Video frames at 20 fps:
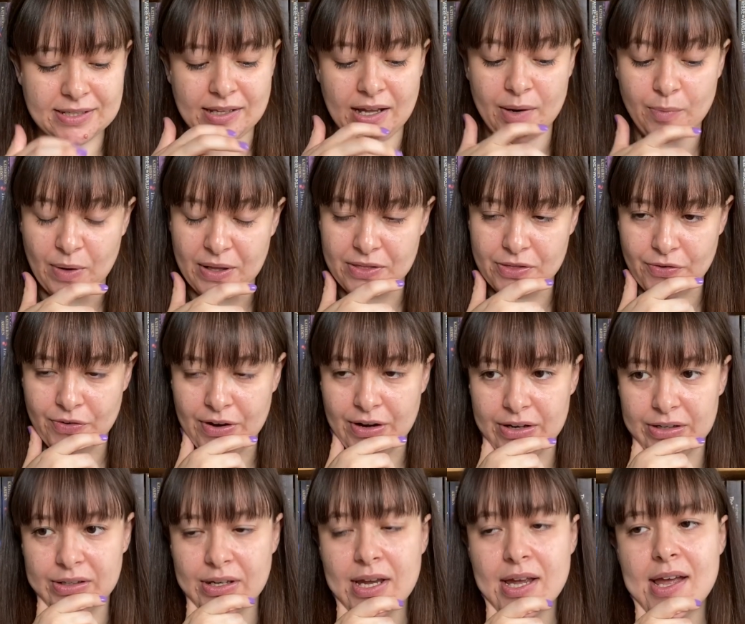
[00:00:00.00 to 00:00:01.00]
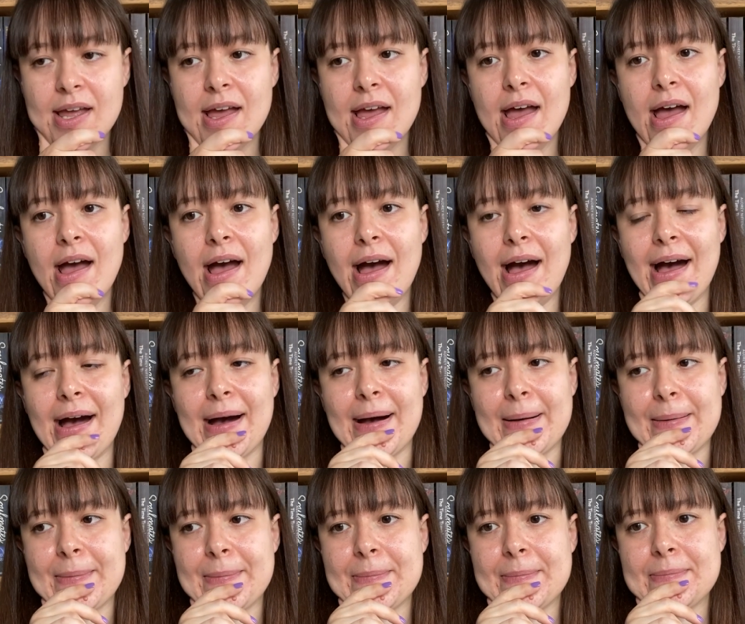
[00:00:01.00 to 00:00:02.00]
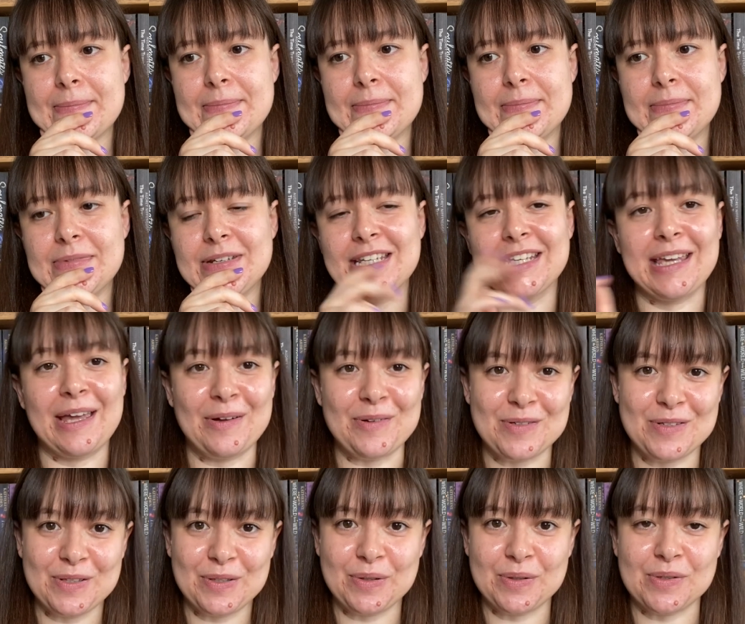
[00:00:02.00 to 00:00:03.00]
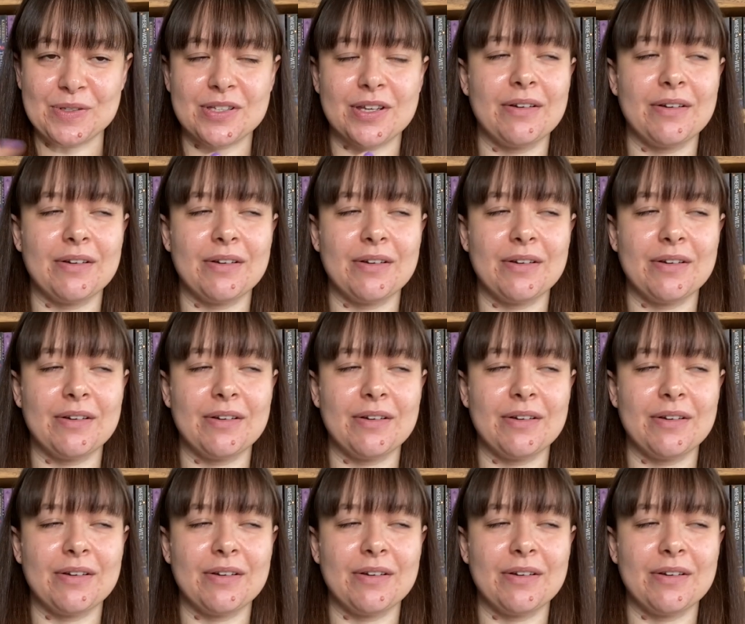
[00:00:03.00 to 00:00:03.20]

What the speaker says: that I went through to get onto the course.